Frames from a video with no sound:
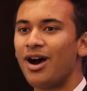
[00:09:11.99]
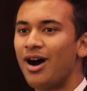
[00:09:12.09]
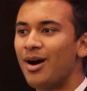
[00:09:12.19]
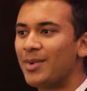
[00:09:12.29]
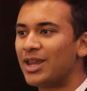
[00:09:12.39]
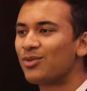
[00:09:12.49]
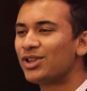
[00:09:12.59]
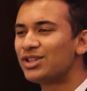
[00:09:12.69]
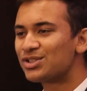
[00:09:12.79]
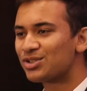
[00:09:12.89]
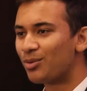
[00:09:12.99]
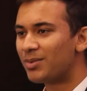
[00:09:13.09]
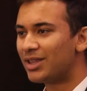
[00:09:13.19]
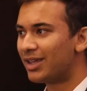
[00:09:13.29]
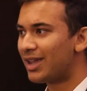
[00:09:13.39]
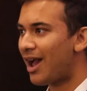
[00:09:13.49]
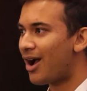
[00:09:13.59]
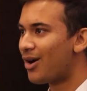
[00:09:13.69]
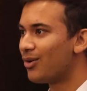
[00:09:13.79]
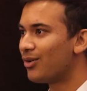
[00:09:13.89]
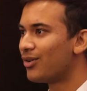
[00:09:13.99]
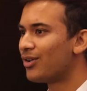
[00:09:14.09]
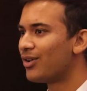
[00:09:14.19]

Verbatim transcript: Um, and it really just showed me like how,